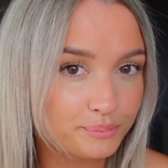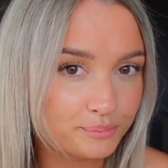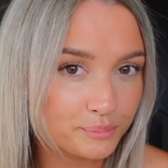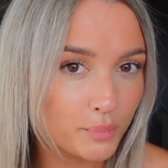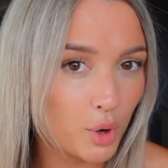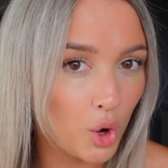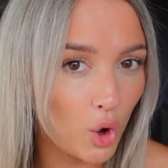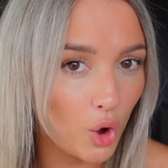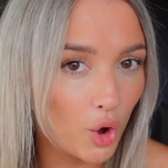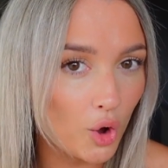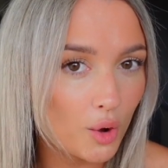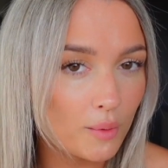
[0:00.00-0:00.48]

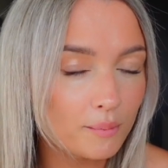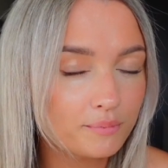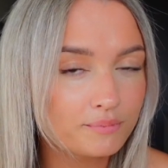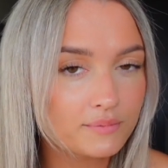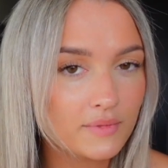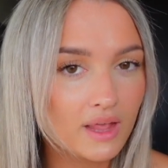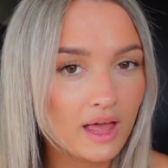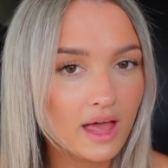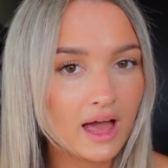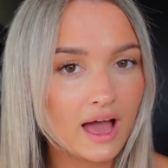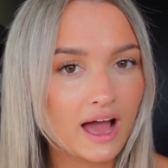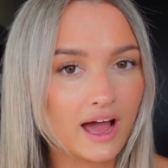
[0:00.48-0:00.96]
but
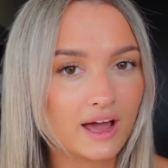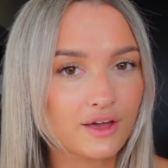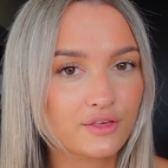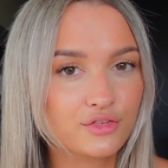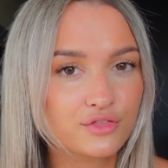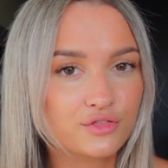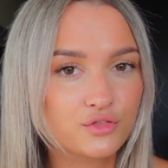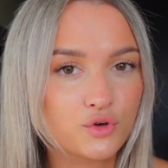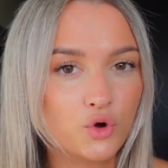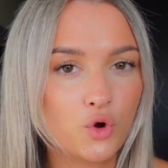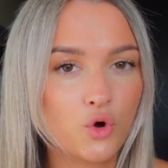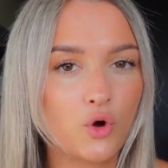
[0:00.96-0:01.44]
I
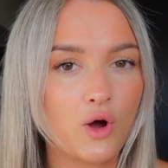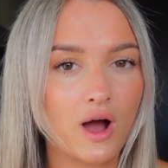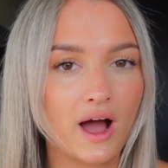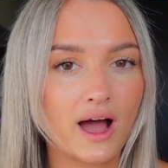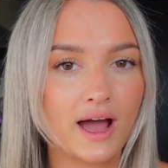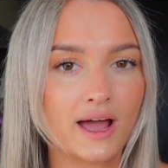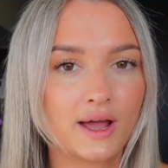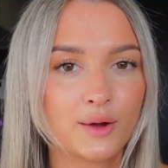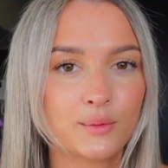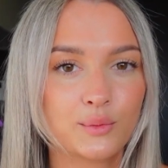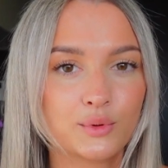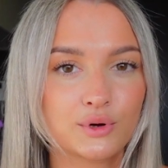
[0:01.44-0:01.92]
thought
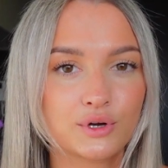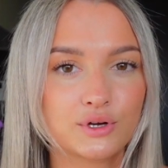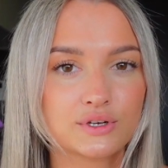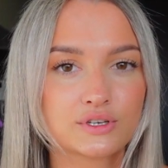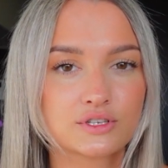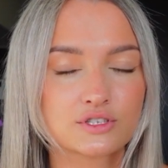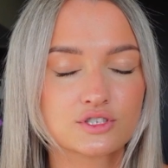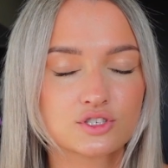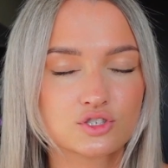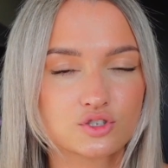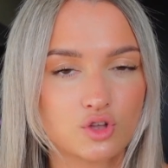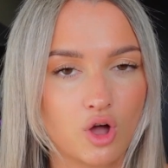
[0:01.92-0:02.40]
I would
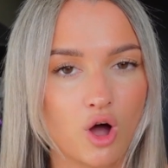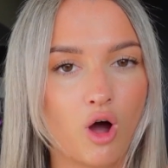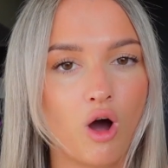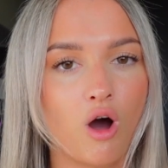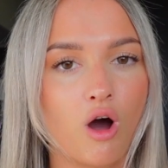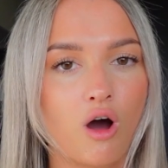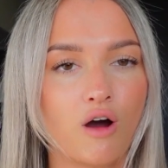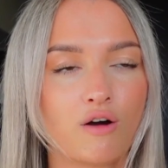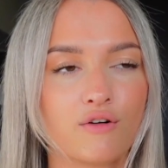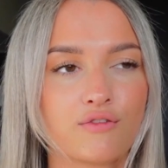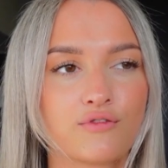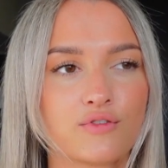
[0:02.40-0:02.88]
start
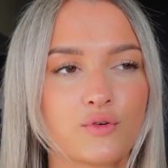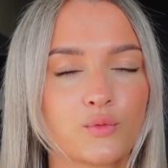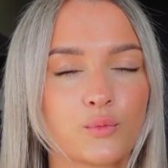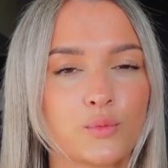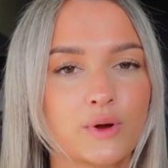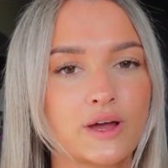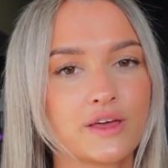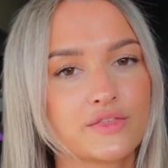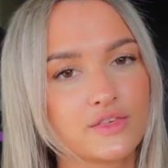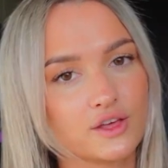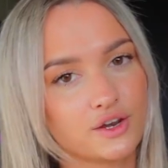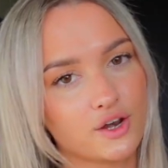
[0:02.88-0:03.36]
off
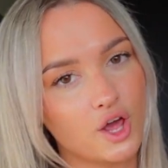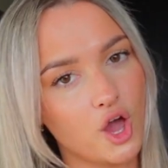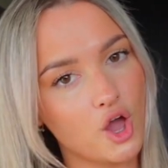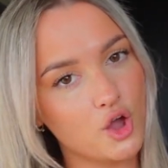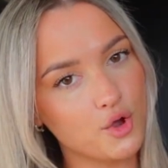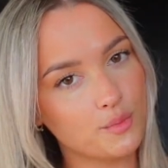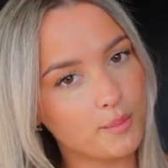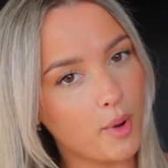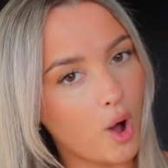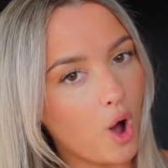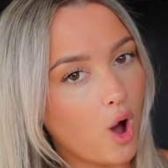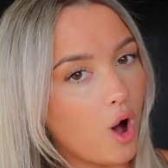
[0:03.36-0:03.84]
with an
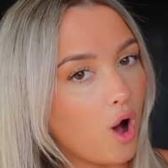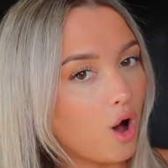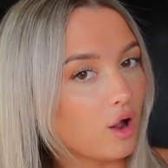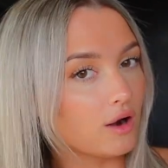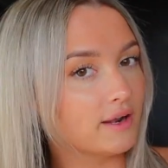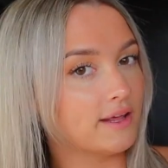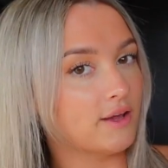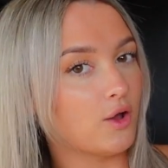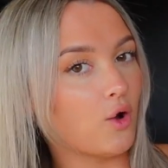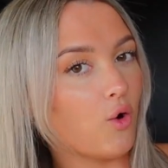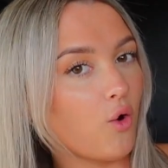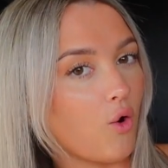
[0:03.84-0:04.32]

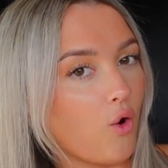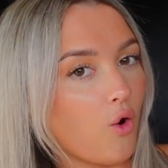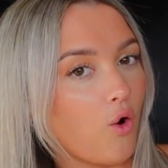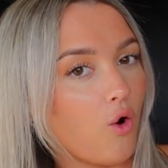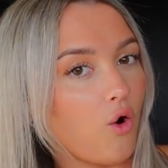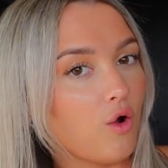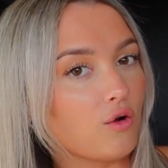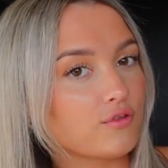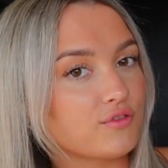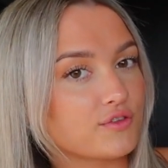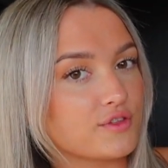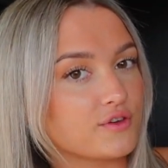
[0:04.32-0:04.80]
Opoly
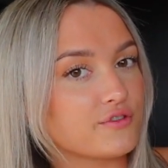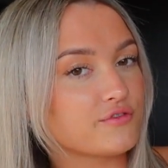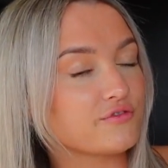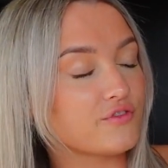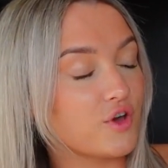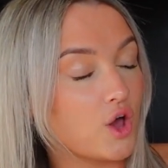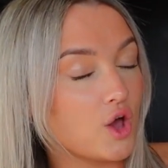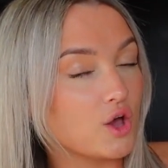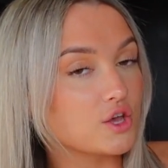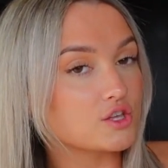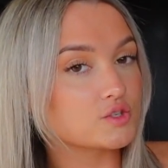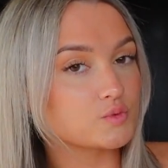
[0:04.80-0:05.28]
haul for the
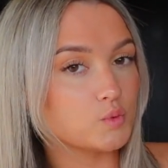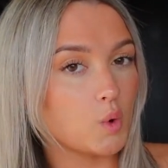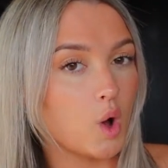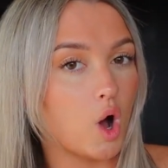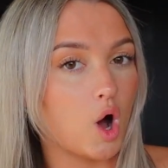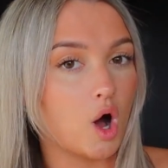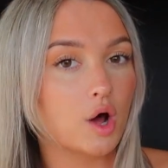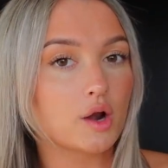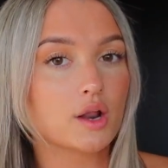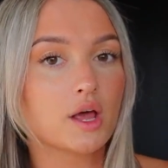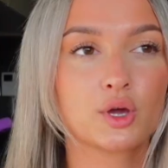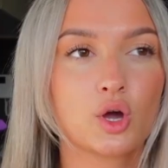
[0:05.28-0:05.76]
first
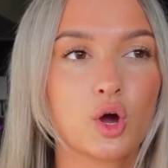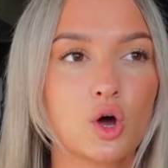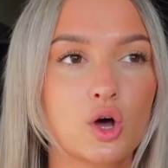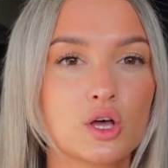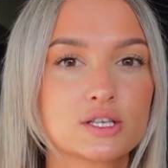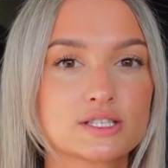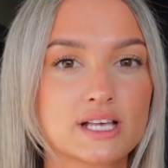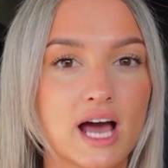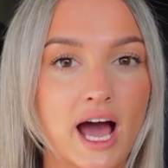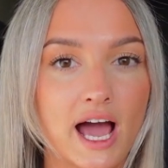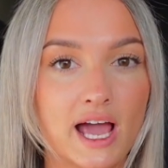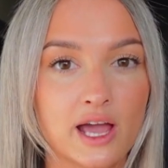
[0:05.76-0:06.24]
one
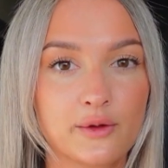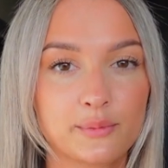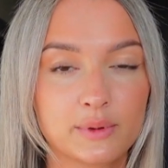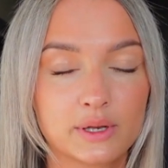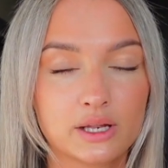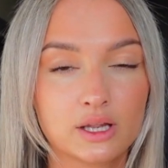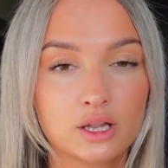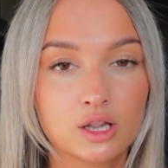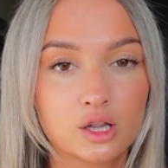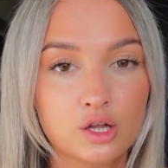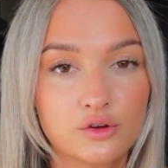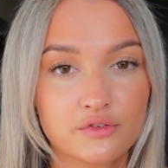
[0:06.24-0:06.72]
because I've
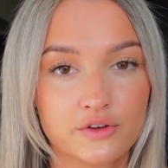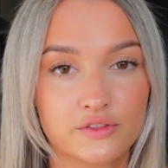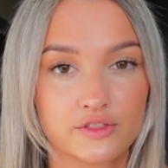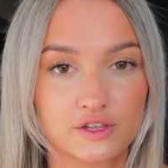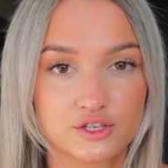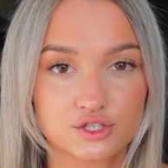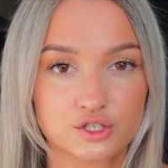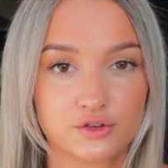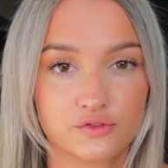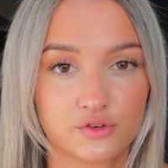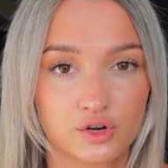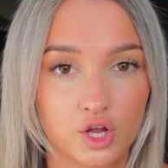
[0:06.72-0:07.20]
been loving the
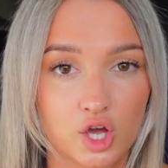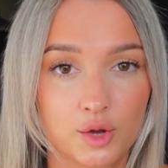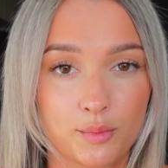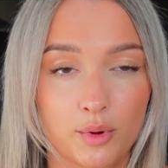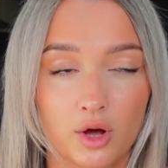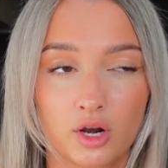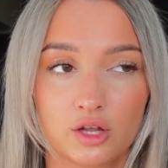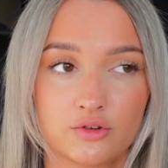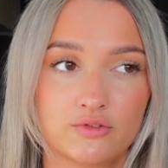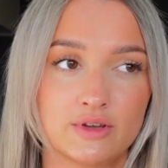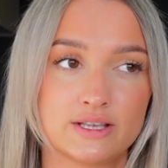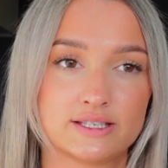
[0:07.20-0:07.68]
stuff on
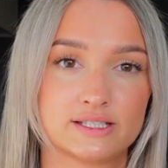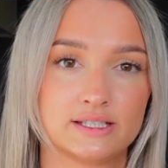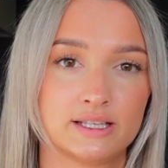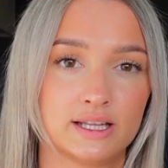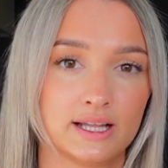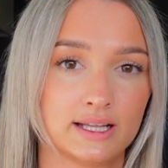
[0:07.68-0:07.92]
Opoly recently.